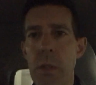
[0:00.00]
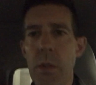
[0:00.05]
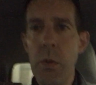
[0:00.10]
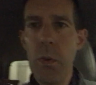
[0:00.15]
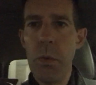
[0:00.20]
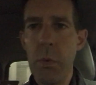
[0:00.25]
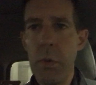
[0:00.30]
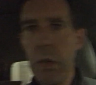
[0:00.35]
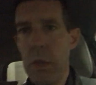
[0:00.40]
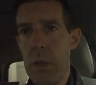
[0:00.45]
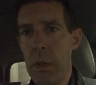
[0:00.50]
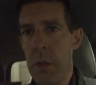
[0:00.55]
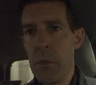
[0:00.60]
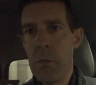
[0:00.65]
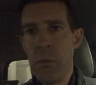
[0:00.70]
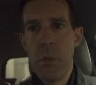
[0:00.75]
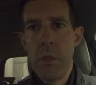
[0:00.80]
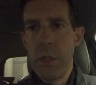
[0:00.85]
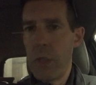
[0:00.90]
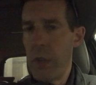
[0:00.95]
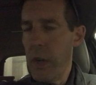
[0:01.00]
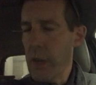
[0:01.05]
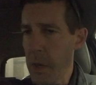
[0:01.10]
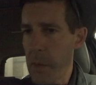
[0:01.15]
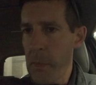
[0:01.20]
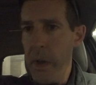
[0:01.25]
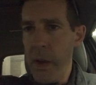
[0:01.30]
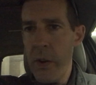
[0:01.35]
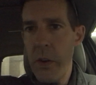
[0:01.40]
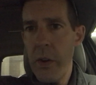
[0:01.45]
to just talking
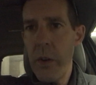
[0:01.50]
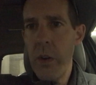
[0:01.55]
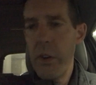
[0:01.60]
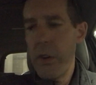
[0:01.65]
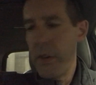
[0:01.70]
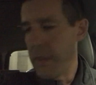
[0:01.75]
about her